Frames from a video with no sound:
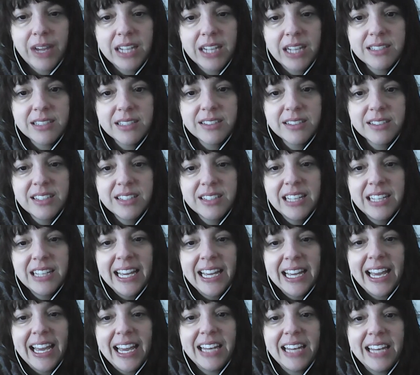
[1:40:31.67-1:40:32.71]
write.
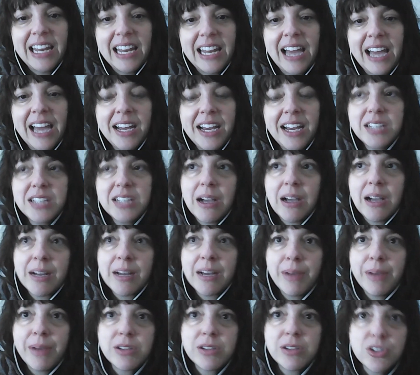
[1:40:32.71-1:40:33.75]
And I
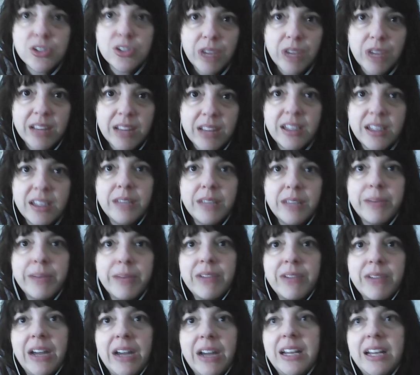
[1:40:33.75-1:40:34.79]
talk about strengthening
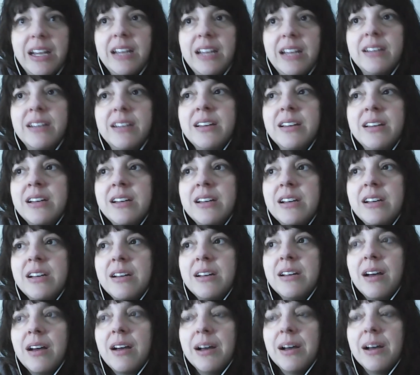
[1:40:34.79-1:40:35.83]
my writing,
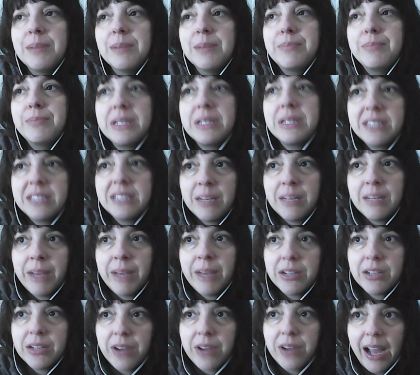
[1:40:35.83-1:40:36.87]
building
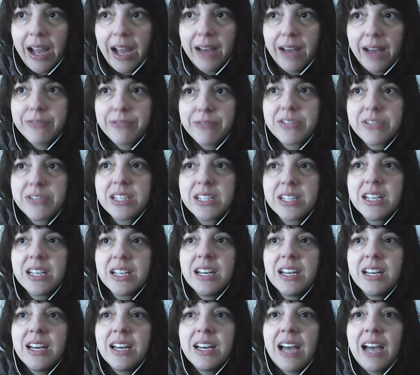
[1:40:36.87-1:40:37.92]
my craft.
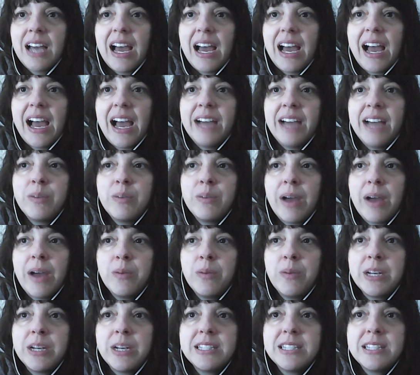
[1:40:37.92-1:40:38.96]

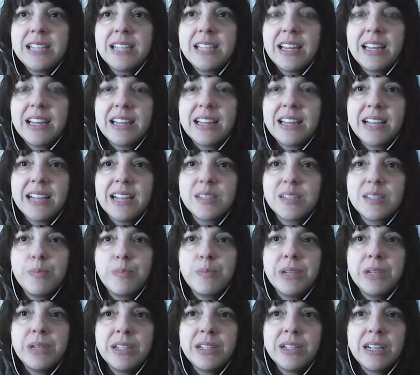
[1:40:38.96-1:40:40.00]
I wouldn't say that that's
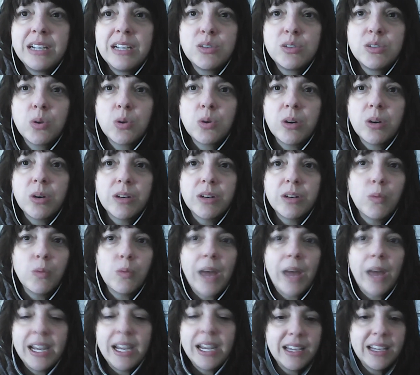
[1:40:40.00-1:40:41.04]
building toward
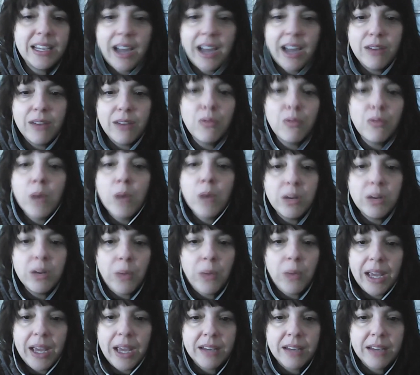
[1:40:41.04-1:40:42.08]
any kind of
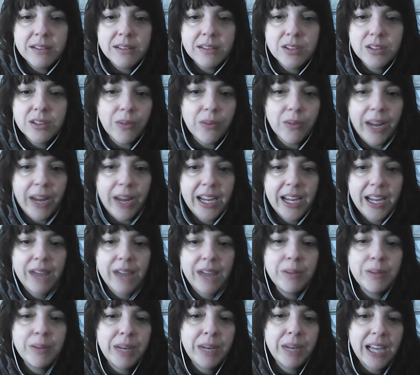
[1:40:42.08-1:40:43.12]
one way to write.
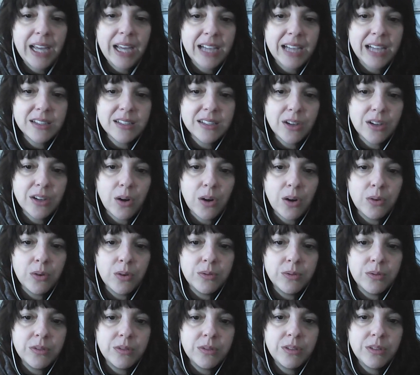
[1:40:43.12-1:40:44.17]
Everybody has their
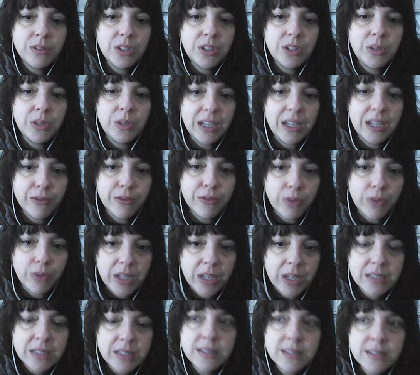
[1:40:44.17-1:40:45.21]
own unique
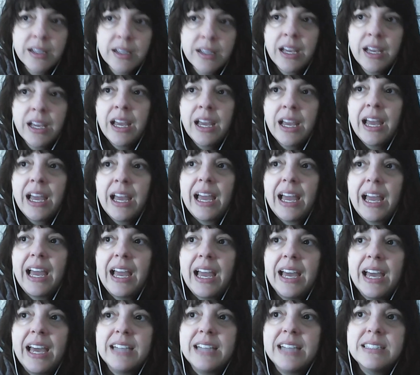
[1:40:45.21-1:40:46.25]
voice.
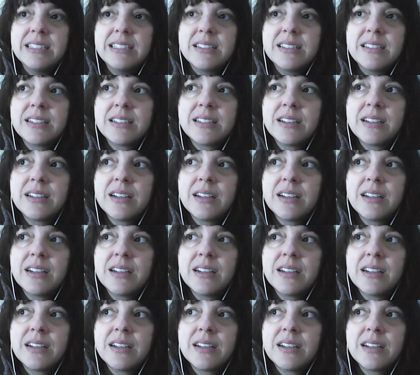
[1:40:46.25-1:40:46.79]
And